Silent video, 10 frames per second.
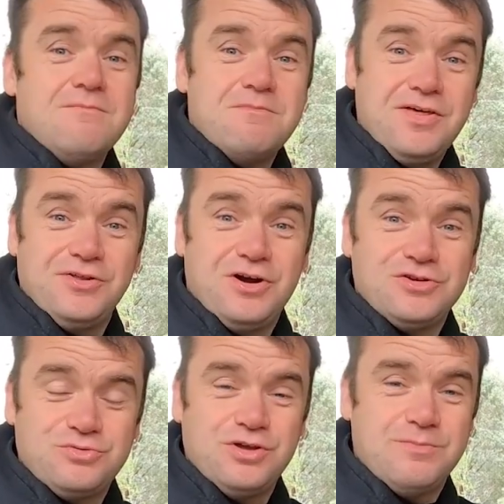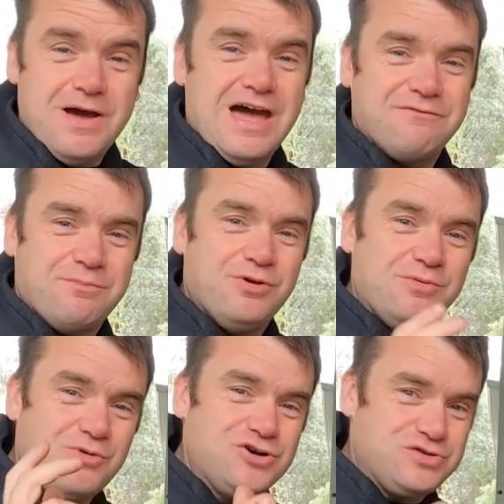methanol is really bad for
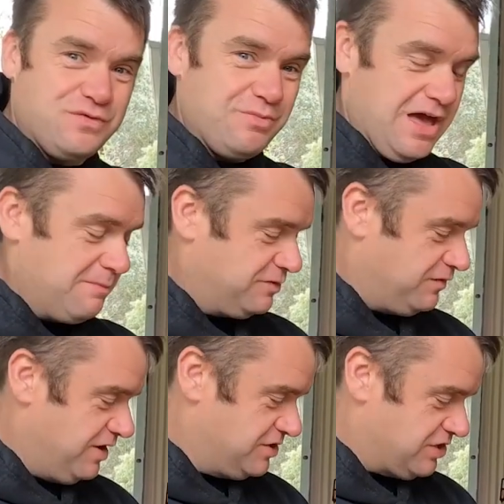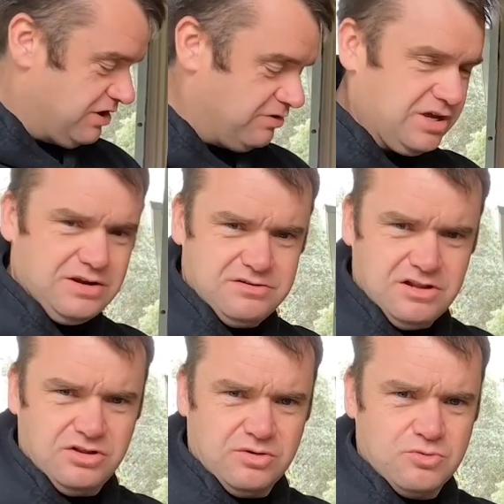pulling moisture from the atmosphere, so it'll get
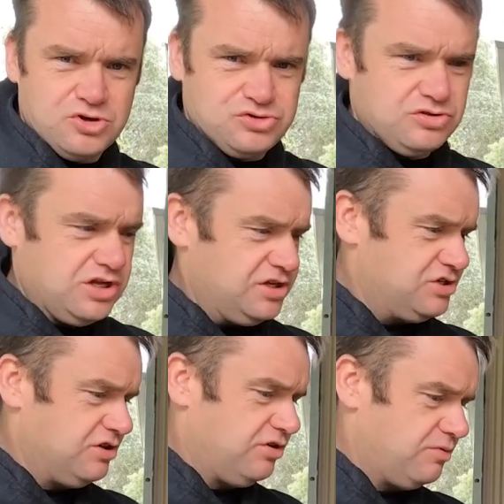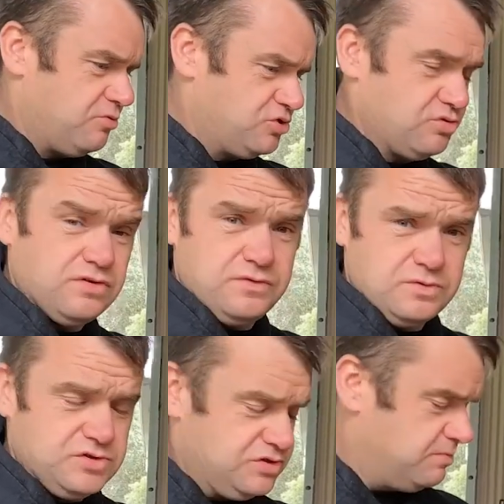a lot of moisture in the engine, a lot of moisture in the
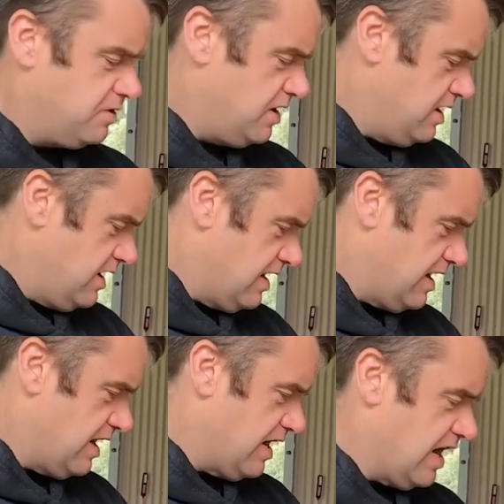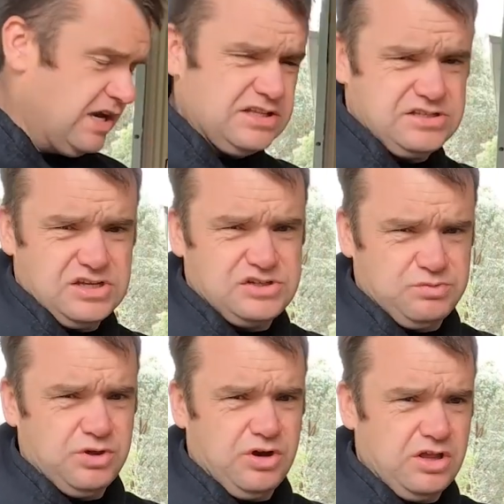fuel system, and it's
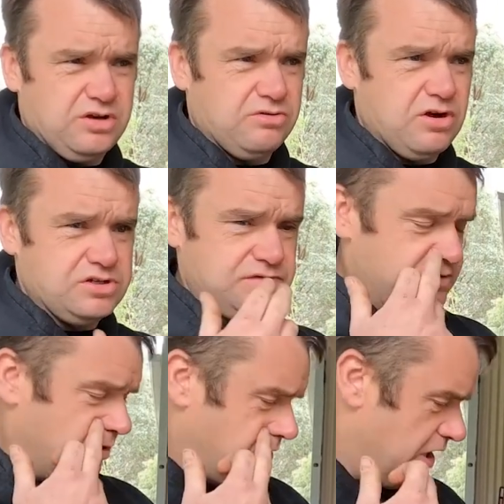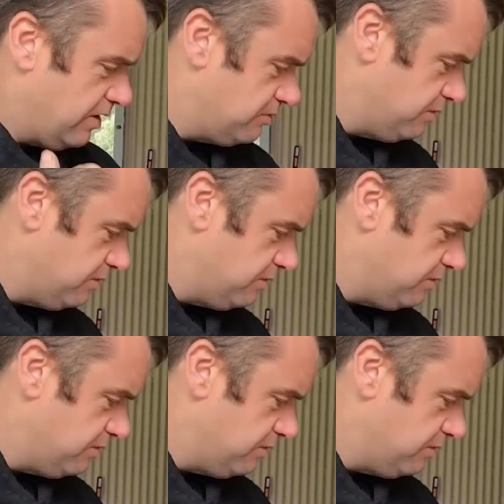really highly corrosive. So all our